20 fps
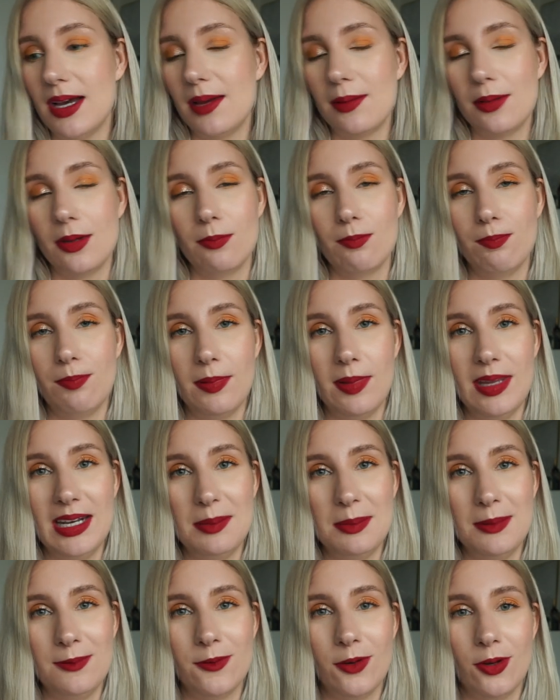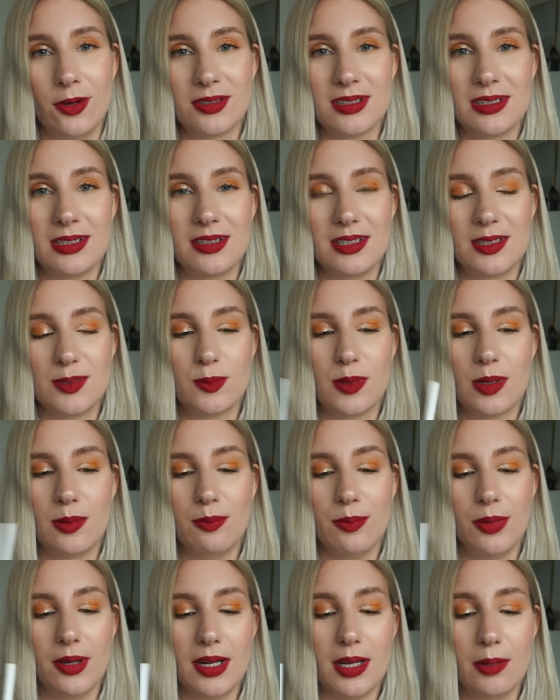I've mainly been focusing on this one,
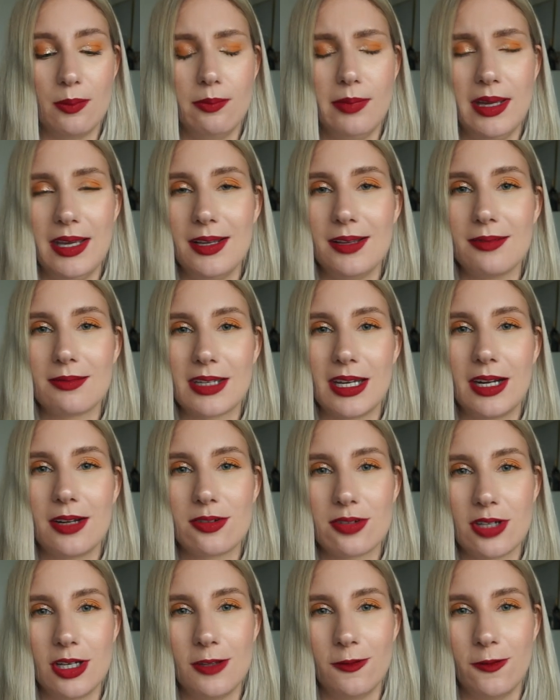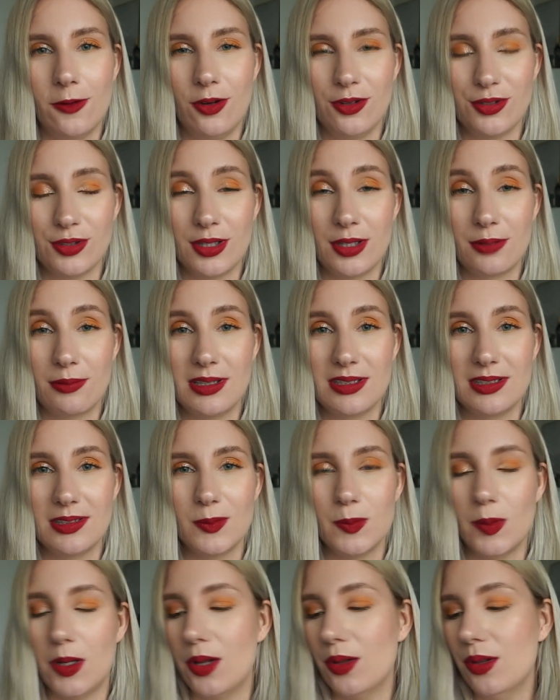but I may kind of try to focus on the rest
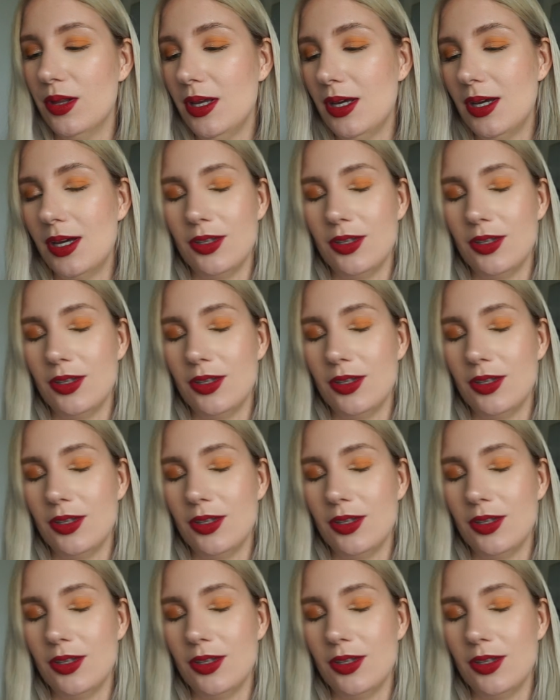as well,